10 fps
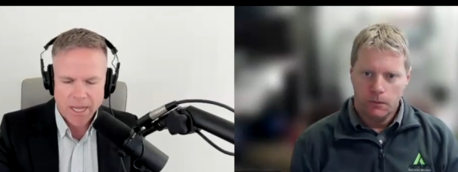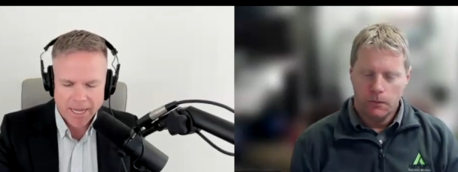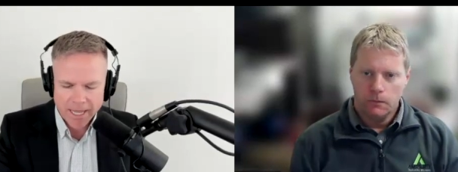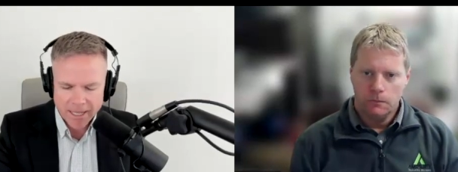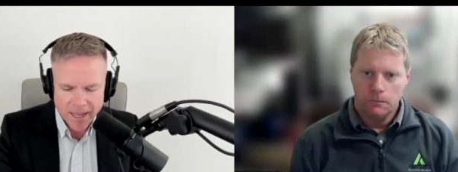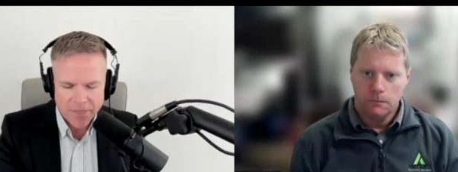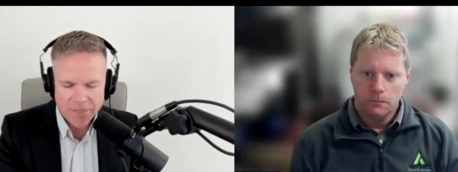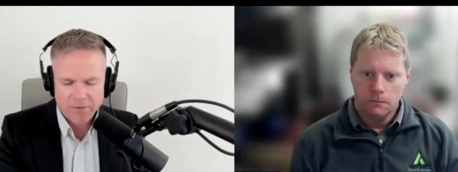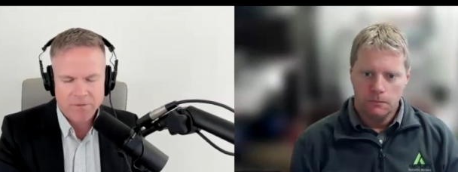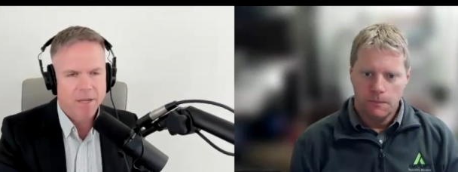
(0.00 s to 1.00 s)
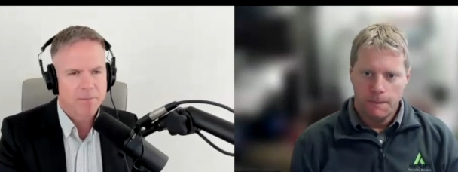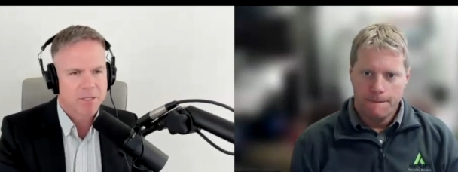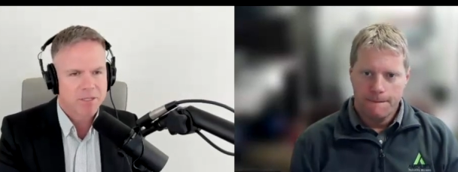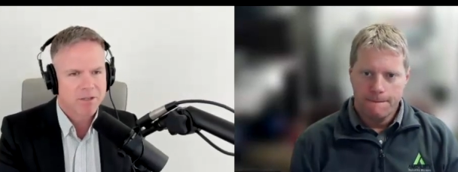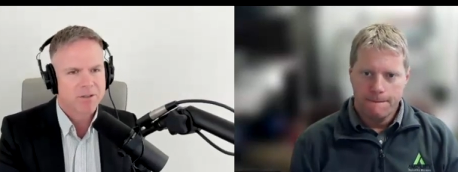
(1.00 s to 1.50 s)
Speaker 1: I cannot think of an
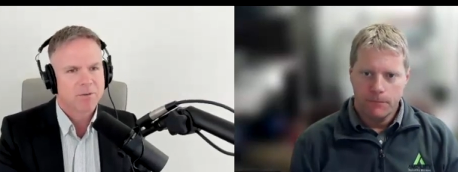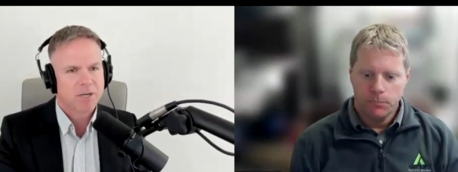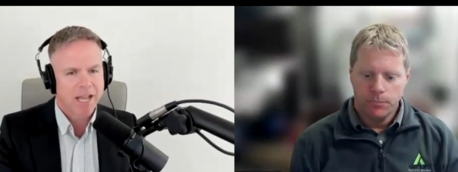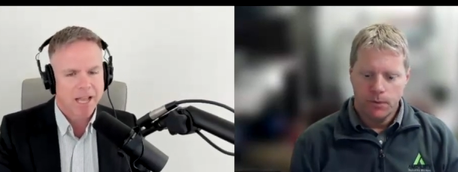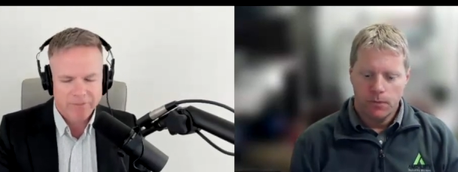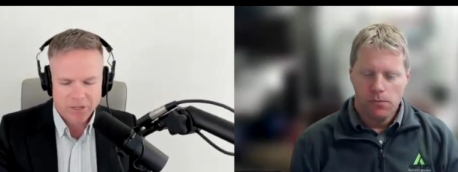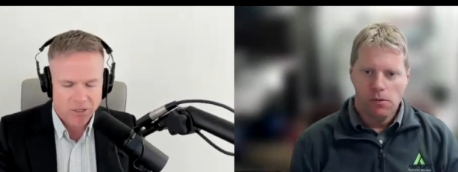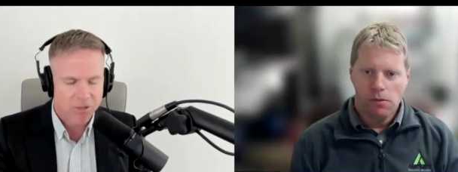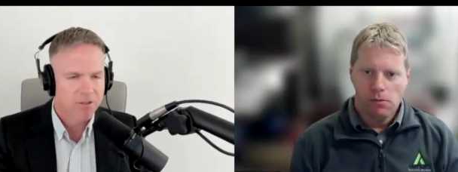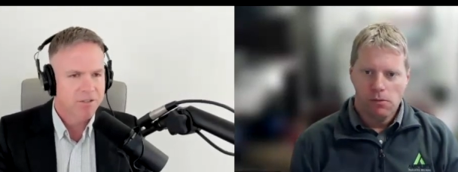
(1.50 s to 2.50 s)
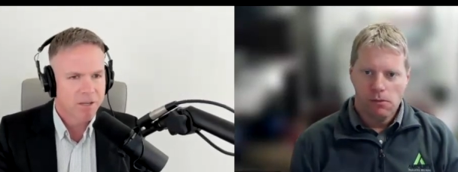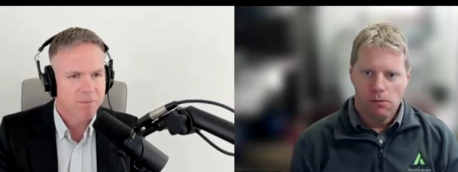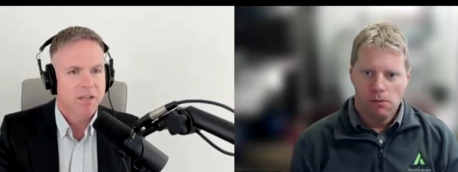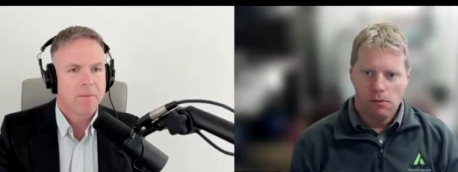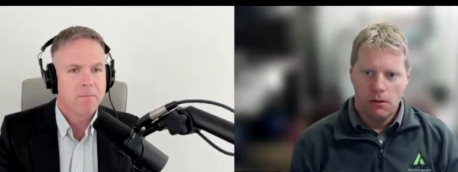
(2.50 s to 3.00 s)
episode when I haven't learned
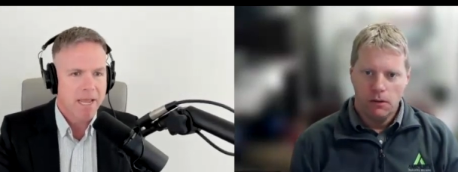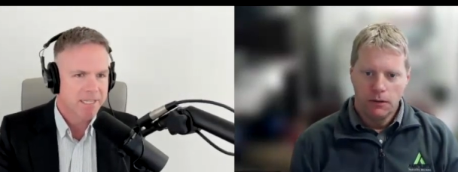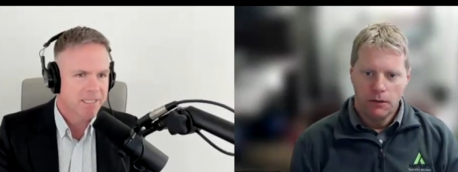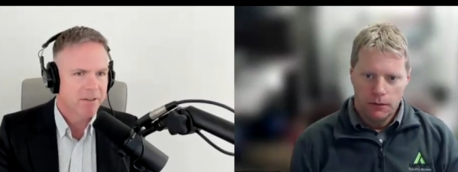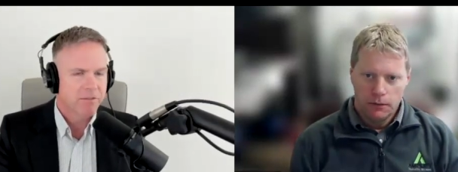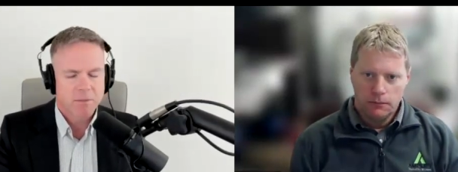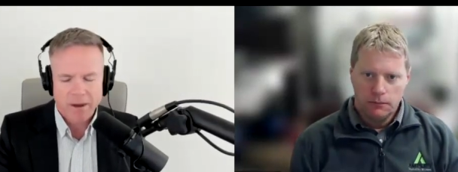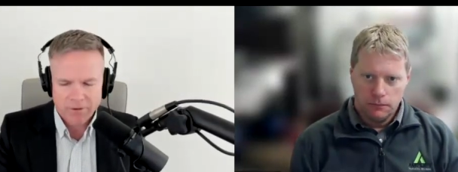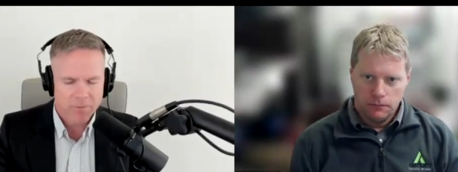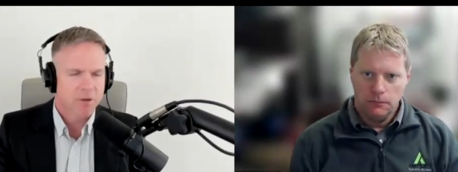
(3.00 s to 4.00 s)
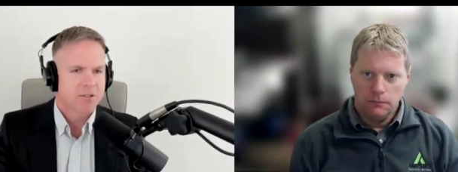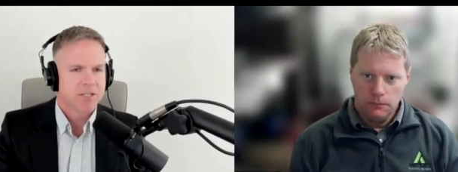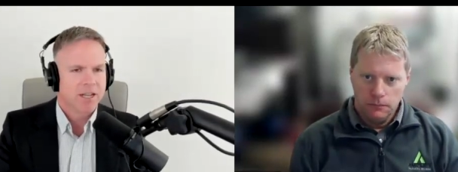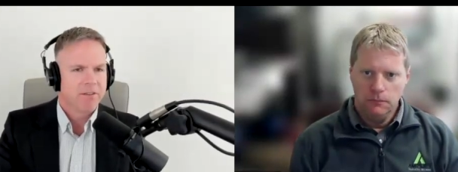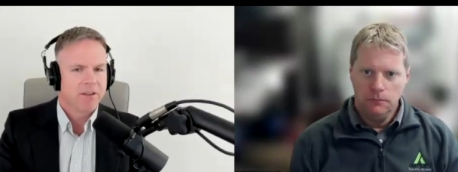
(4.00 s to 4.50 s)
something amazing from every
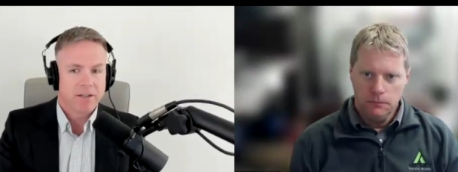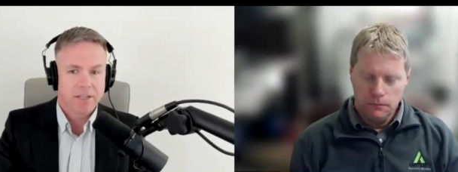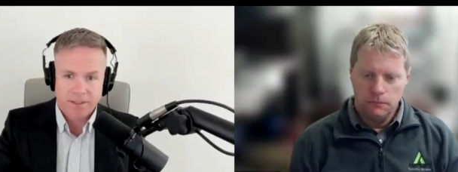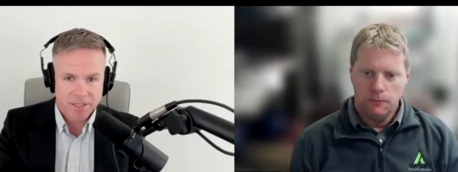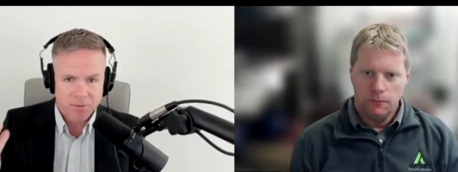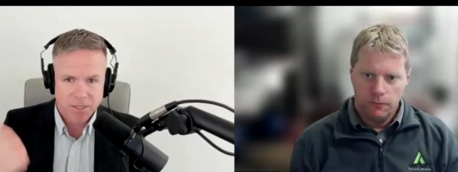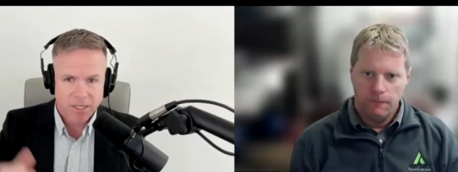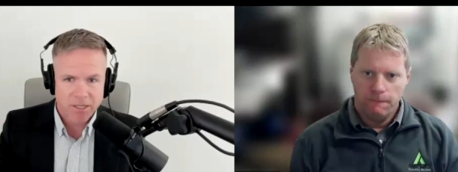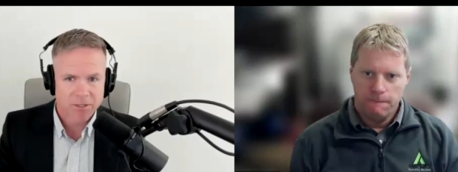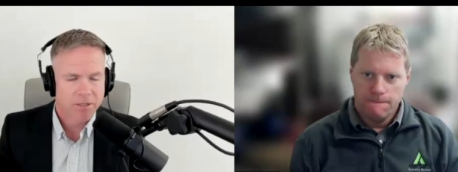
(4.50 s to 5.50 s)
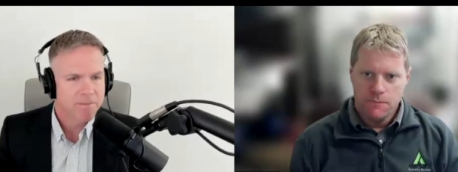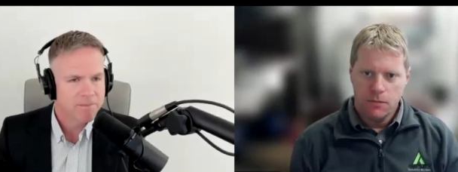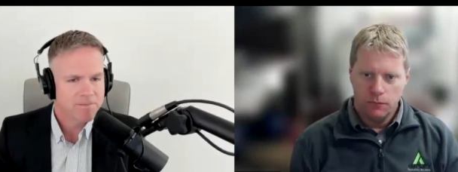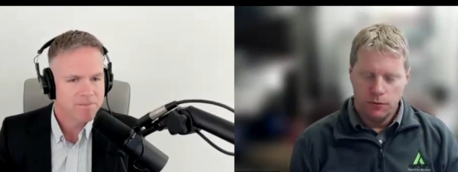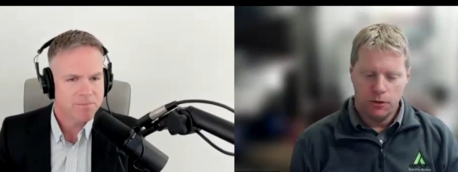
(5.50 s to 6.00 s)
person on there, this one included.
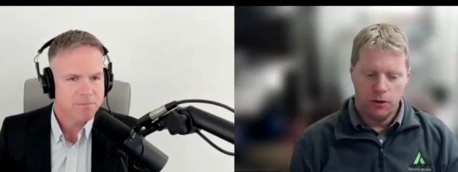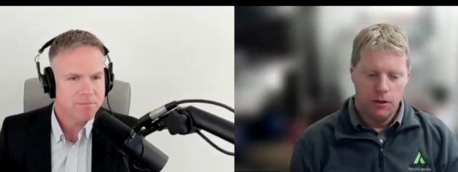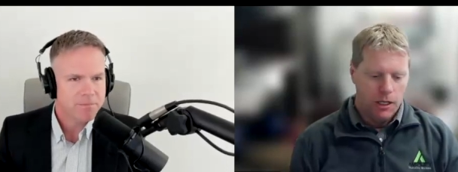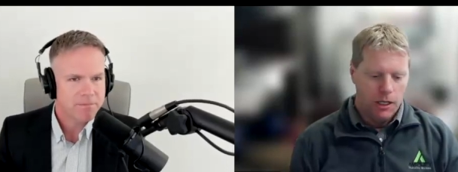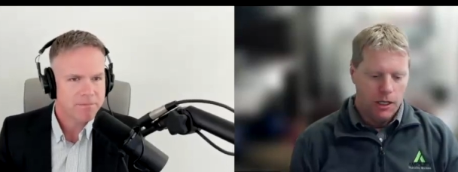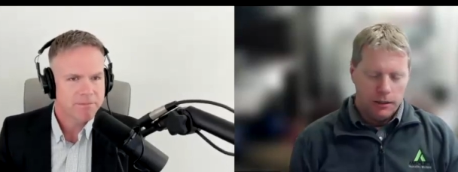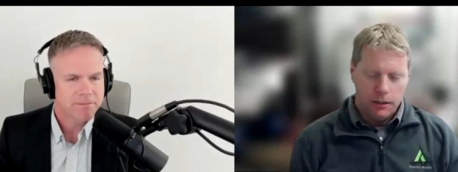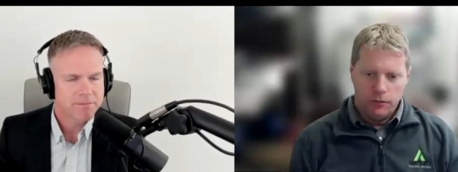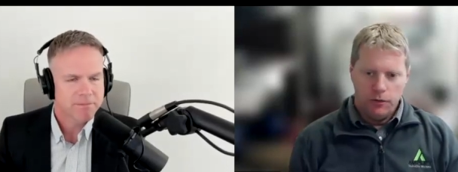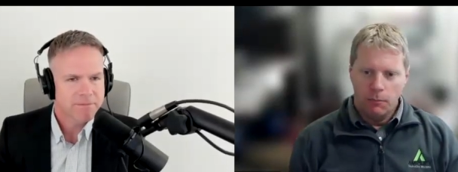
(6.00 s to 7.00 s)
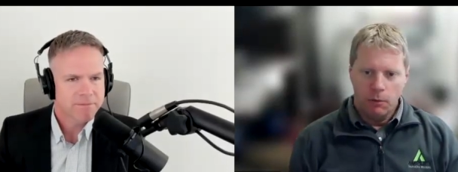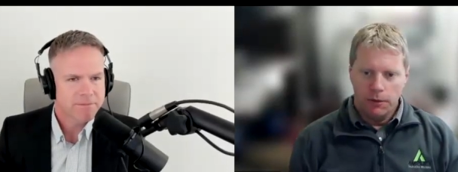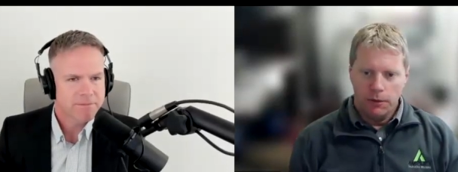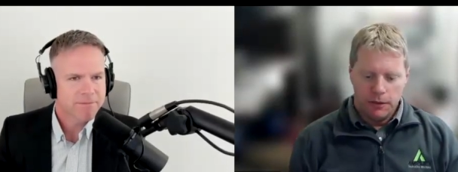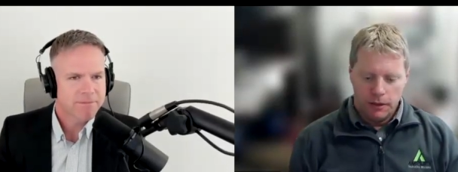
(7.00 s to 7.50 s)
Speaker 2: Sure. Number
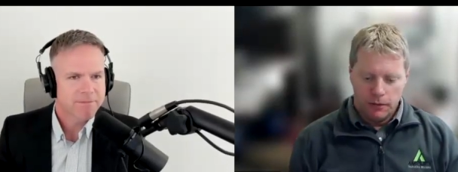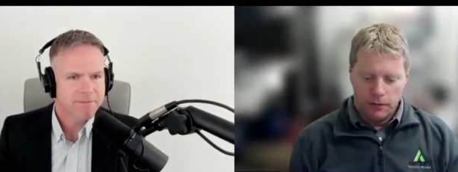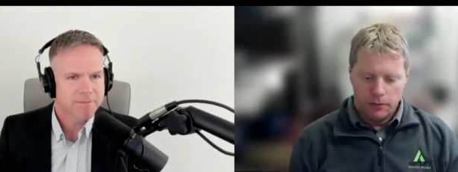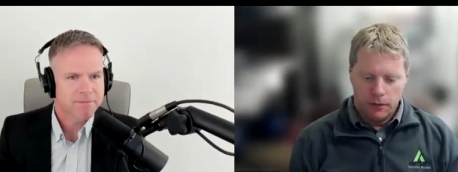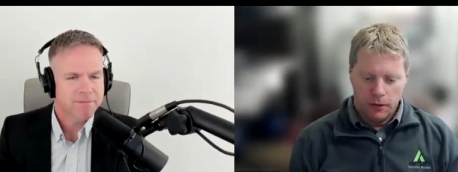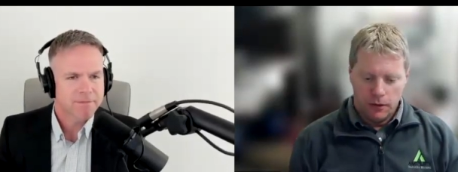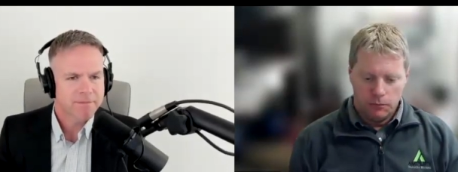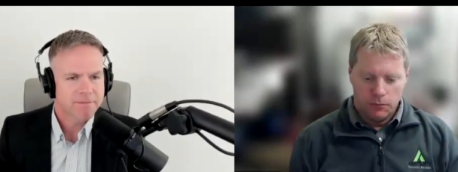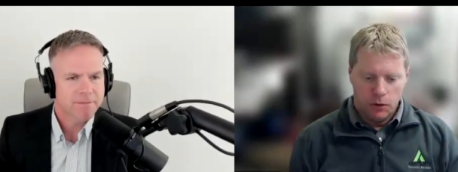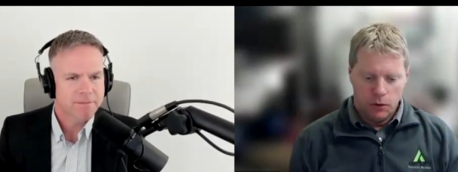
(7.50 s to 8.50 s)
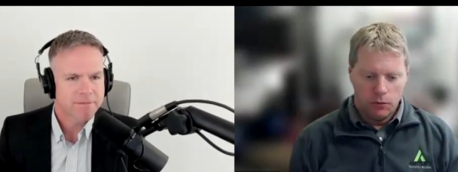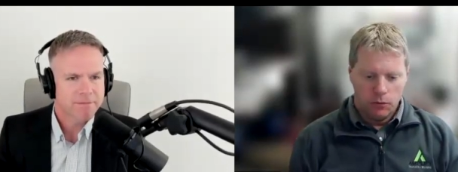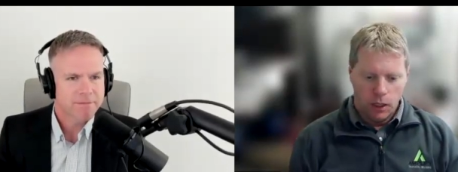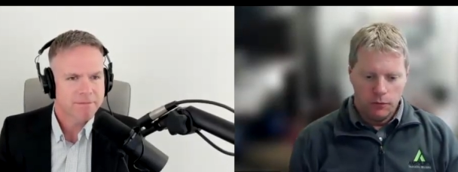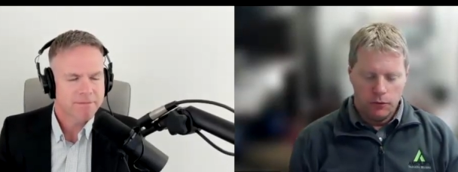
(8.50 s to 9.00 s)
one thing is, um, you know,
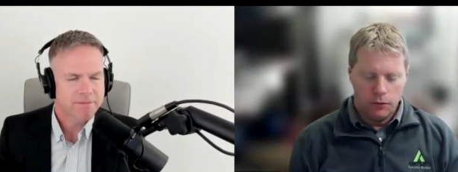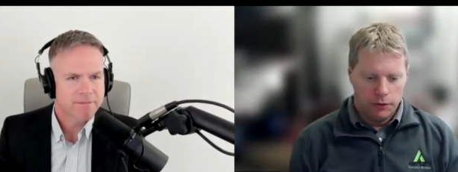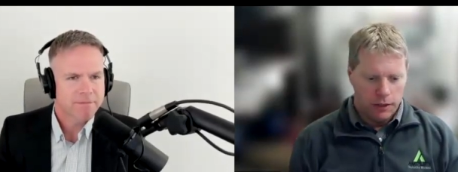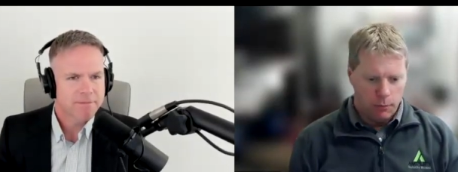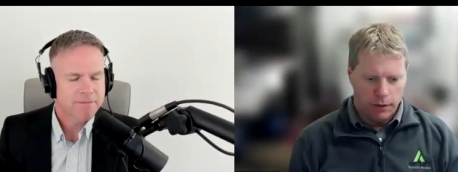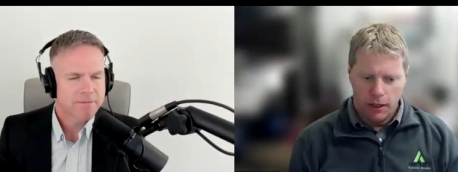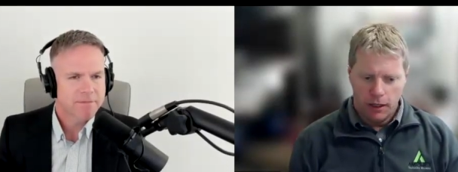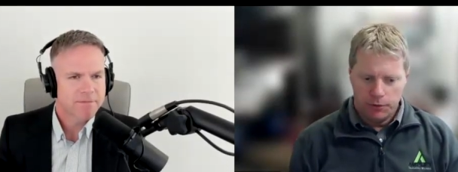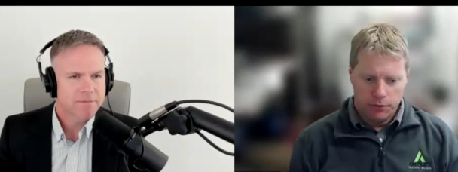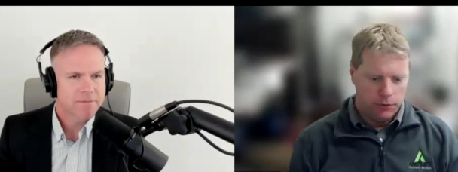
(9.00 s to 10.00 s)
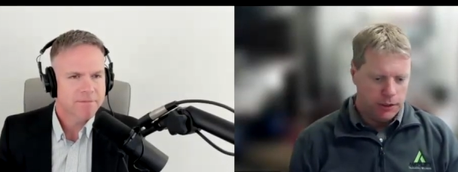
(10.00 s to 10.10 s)
I, the networking opportunity